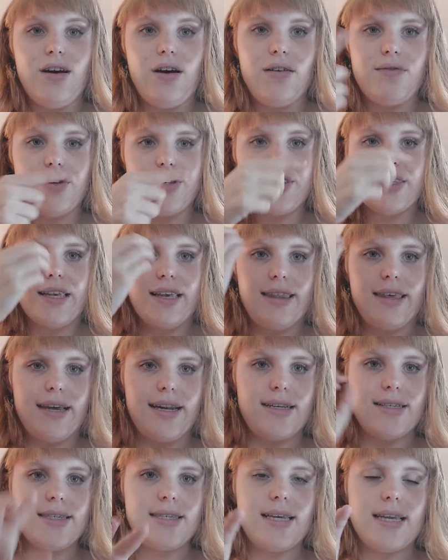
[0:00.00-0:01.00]
obviously let
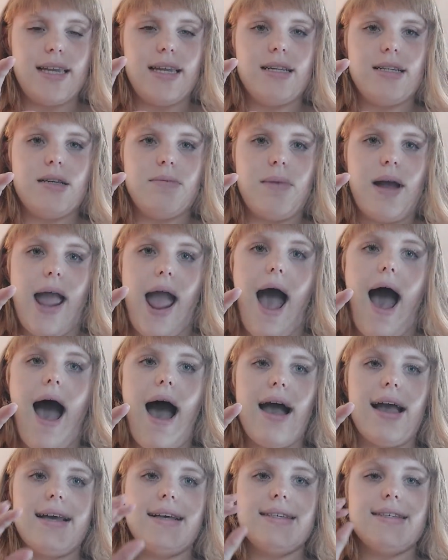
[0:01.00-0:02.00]
it sink into my
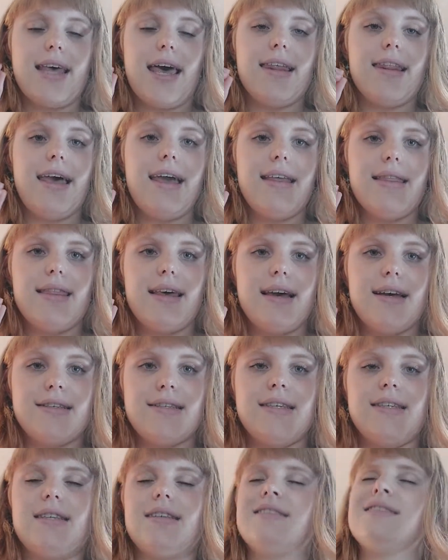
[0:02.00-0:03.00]
eyes. I like
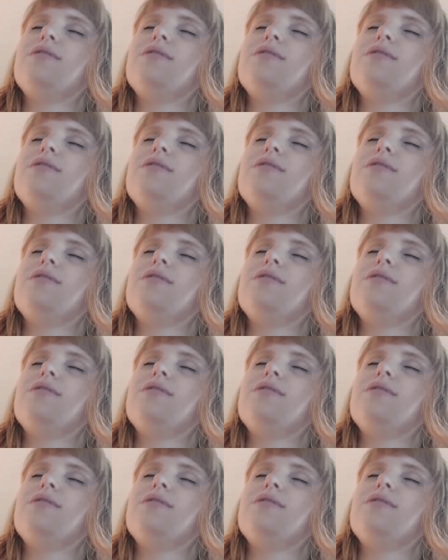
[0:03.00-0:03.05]
this. It's a